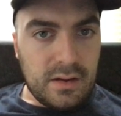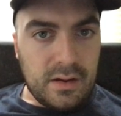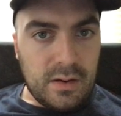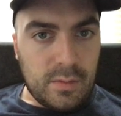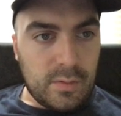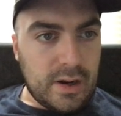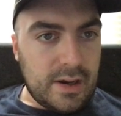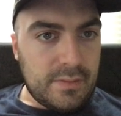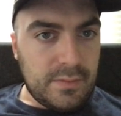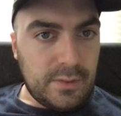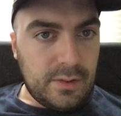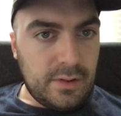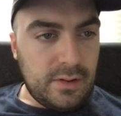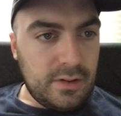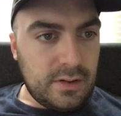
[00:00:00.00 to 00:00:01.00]

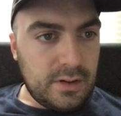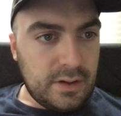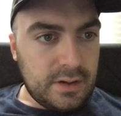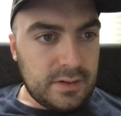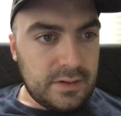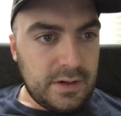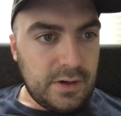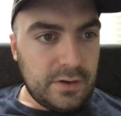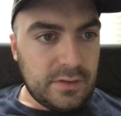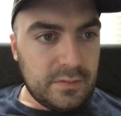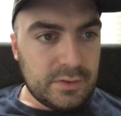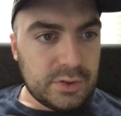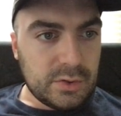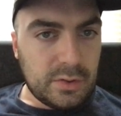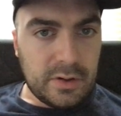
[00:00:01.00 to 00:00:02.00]
raffle, tears of
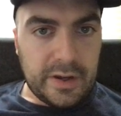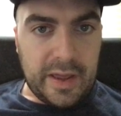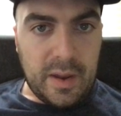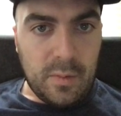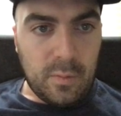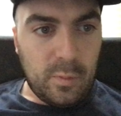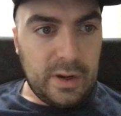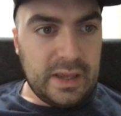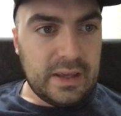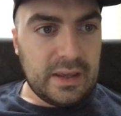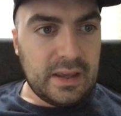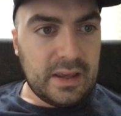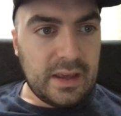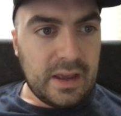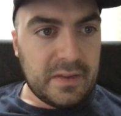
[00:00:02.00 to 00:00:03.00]
joy,
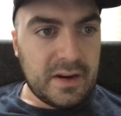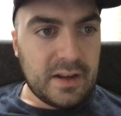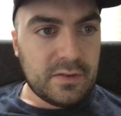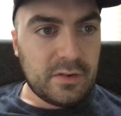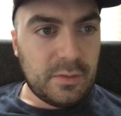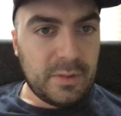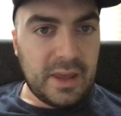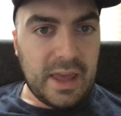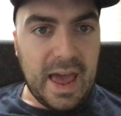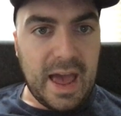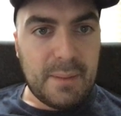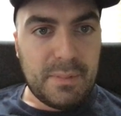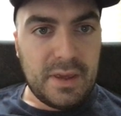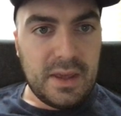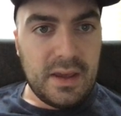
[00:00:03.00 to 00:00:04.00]
winking, and the next one will be
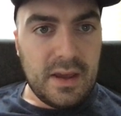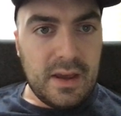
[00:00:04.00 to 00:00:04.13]
happy.